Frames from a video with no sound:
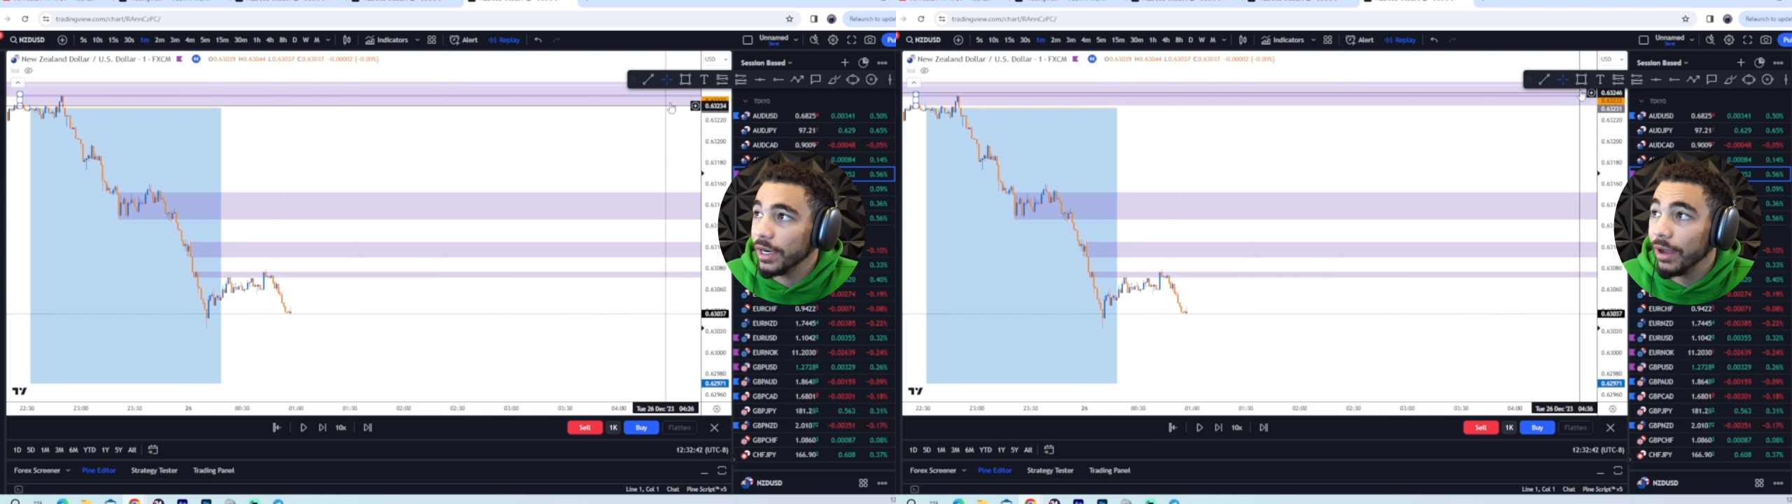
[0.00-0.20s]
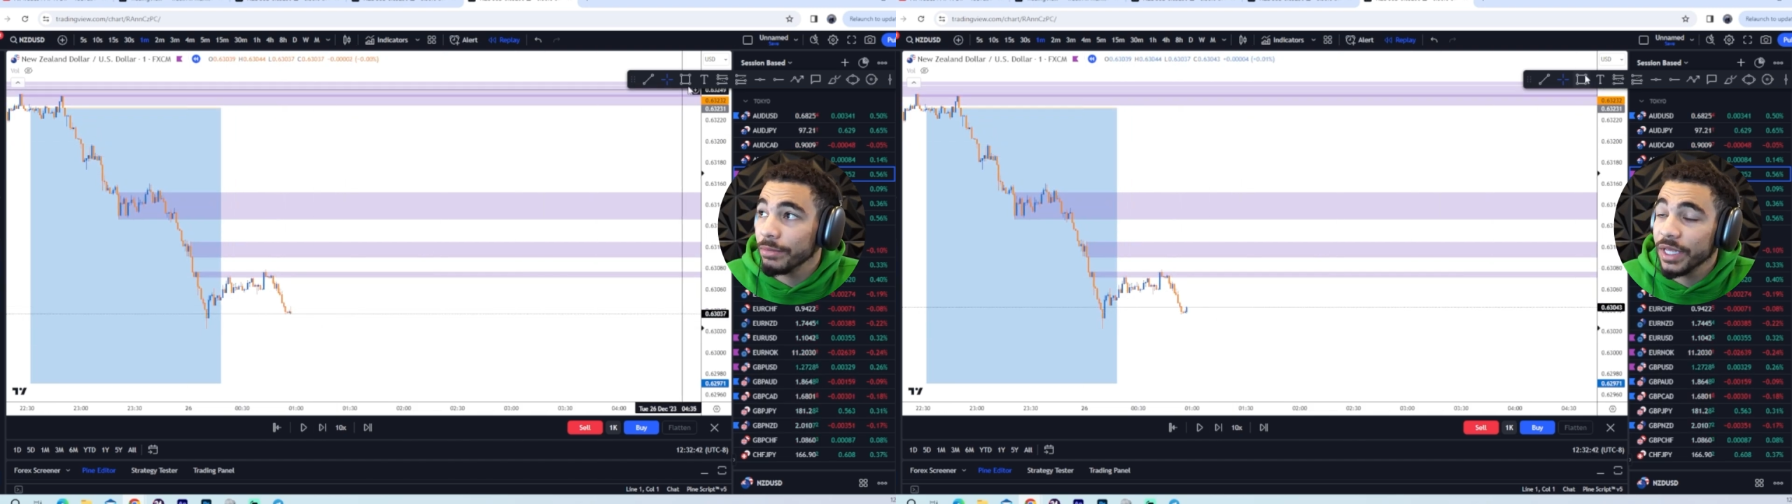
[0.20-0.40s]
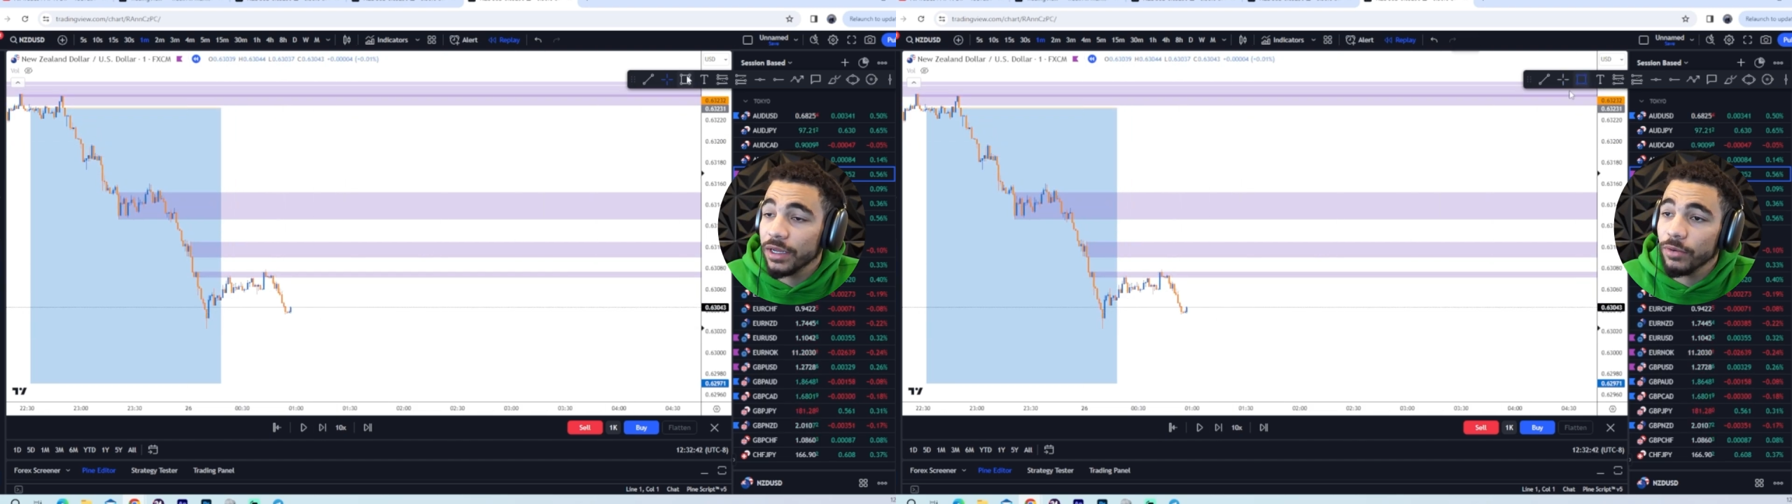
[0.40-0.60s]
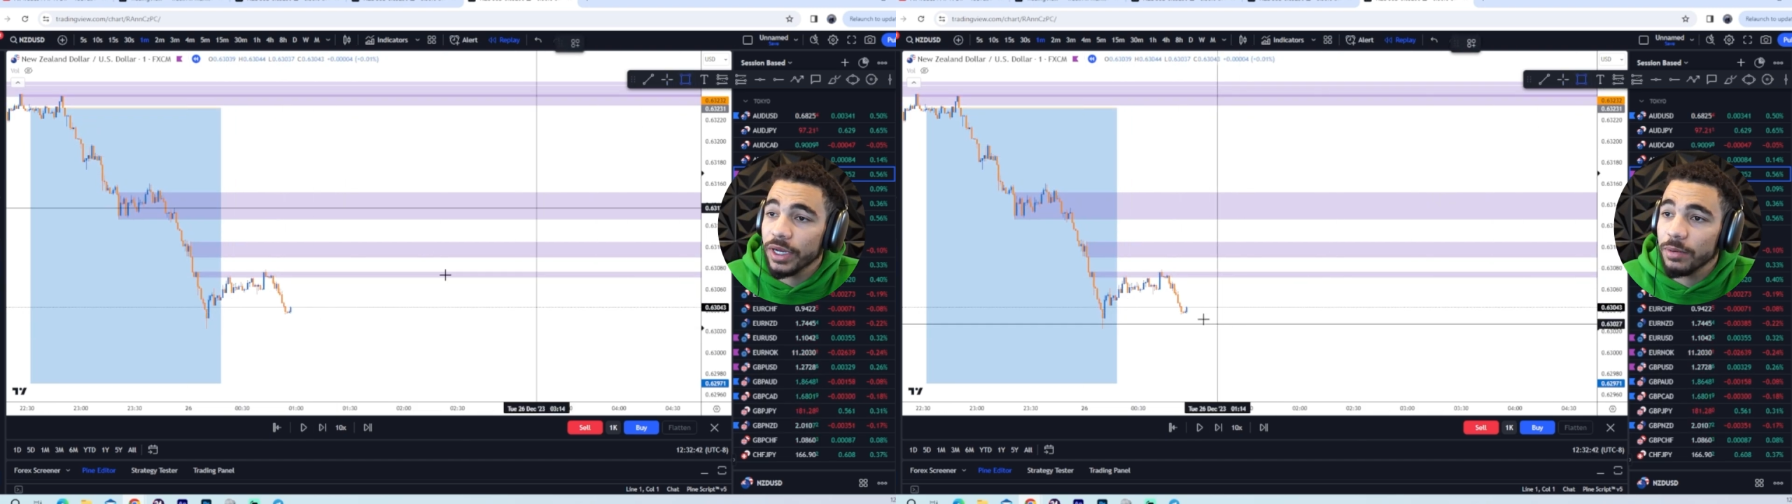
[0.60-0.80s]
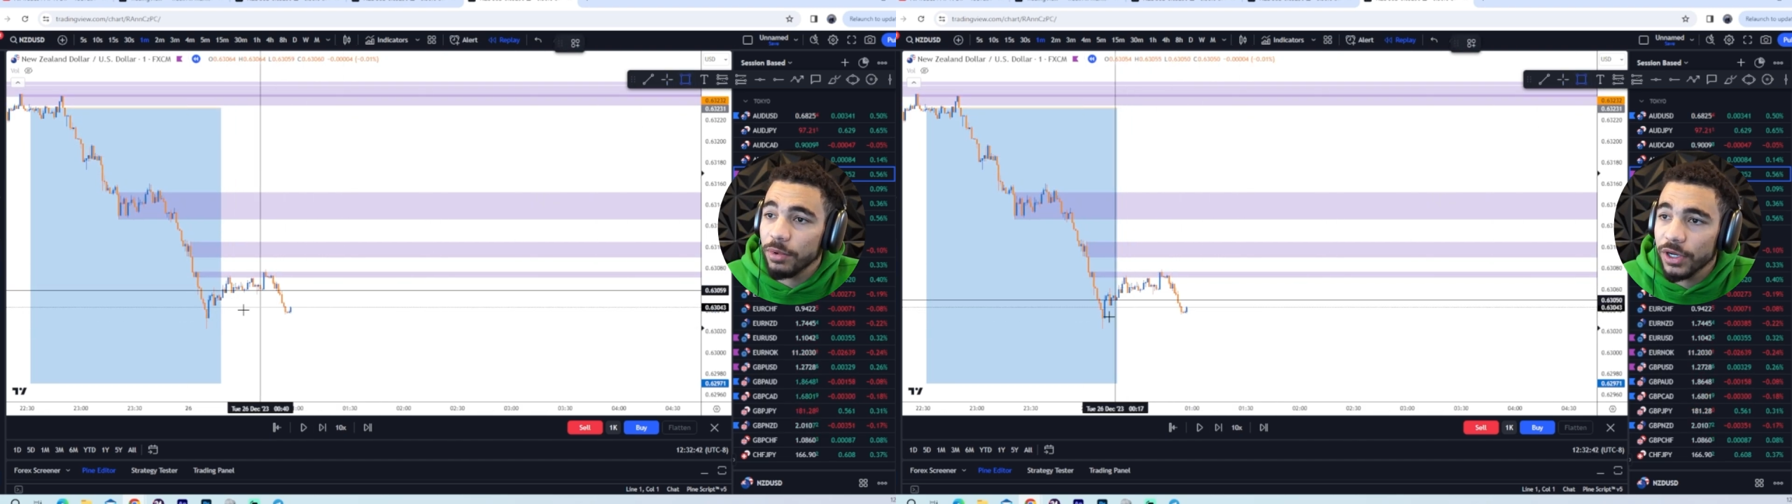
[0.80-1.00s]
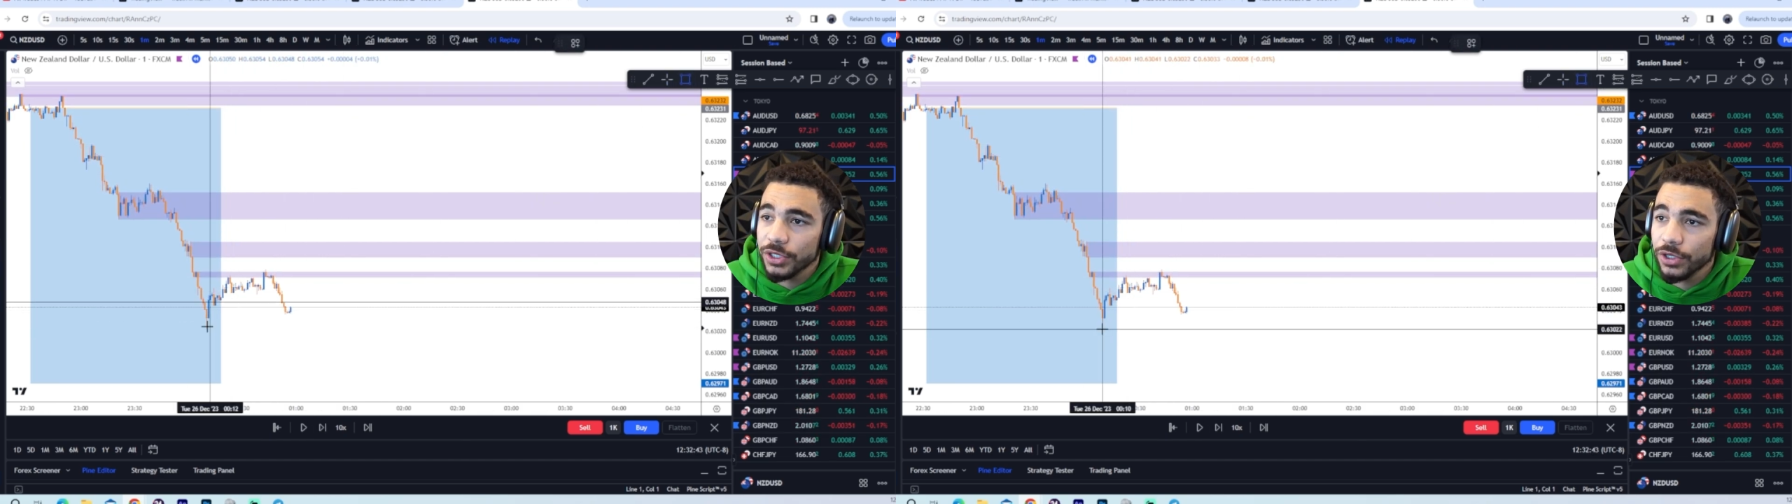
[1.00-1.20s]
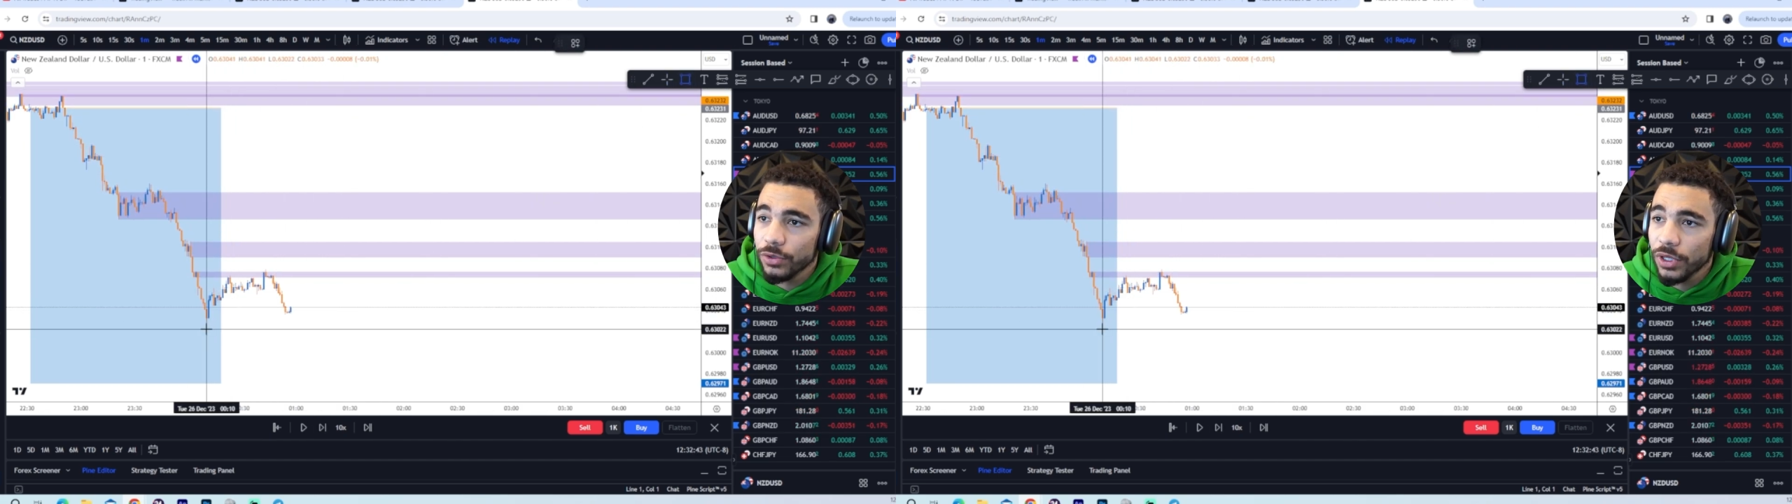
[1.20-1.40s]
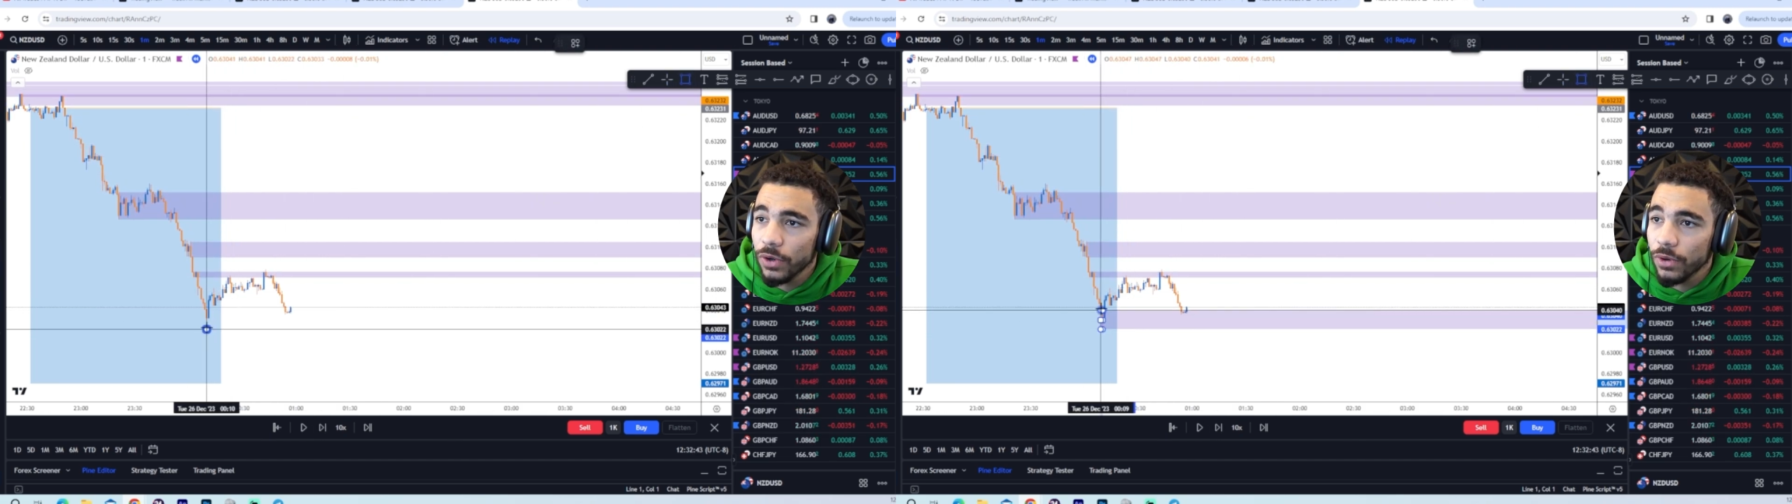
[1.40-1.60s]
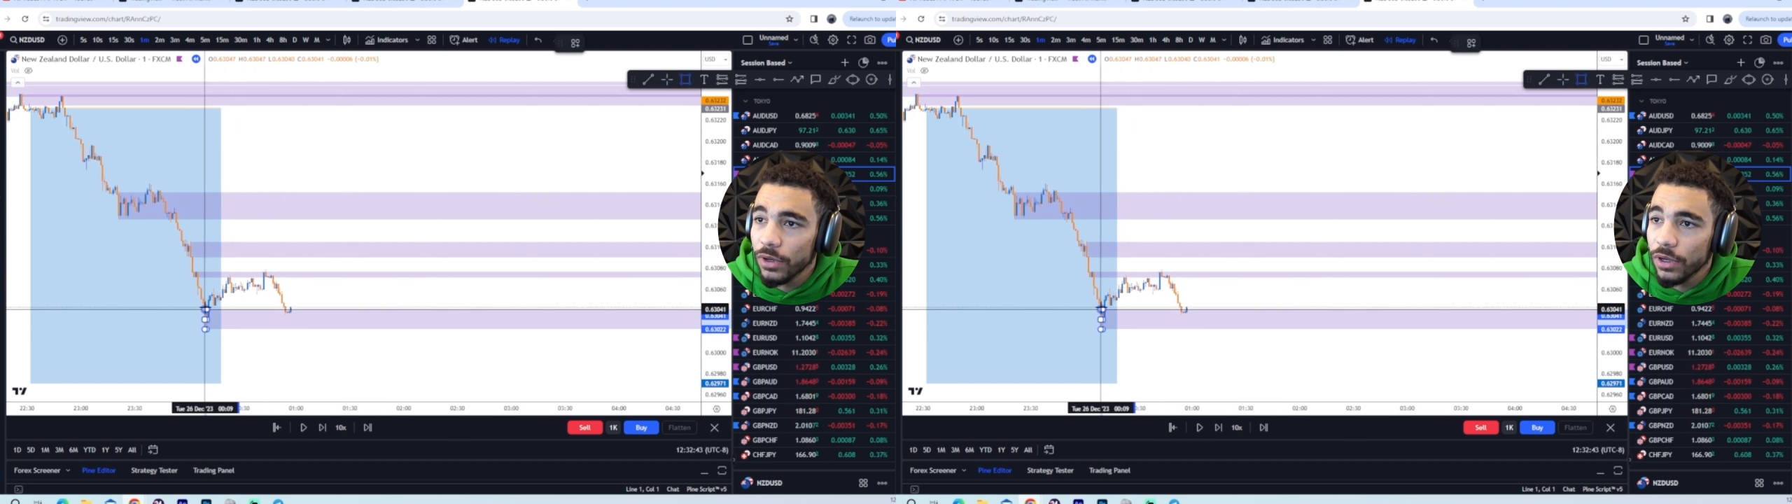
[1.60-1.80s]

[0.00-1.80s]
Now I'm thinking we're going to punch a new low.